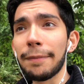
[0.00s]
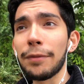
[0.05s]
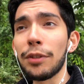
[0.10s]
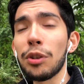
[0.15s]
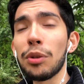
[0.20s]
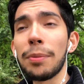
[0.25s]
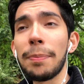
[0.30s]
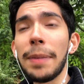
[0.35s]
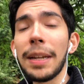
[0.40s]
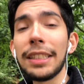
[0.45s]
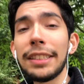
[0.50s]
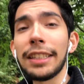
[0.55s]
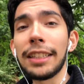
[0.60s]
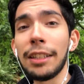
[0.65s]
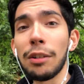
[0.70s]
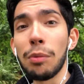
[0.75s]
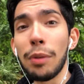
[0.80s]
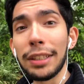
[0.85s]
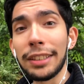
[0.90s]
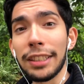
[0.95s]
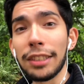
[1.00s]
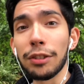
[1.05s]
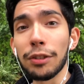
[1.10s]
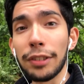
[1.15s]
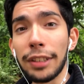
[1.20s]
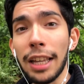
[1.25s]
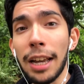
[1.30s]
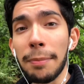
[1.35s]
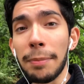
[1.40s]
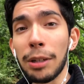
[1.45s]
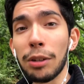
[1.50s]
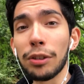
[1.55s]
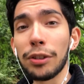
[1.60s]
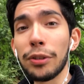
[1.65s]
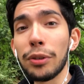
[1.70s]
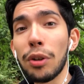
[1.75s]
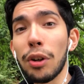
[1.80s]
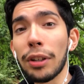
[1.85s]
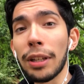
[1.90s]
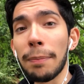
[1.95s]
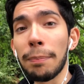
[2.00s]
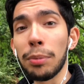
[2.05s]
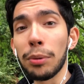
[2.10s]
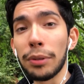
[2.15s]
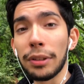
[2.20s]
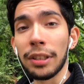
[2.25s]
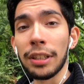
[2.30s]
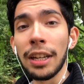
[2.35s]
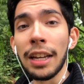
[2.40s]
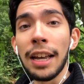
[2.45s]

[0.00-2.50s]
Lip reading: you're basically wasting your time, because you're gonna put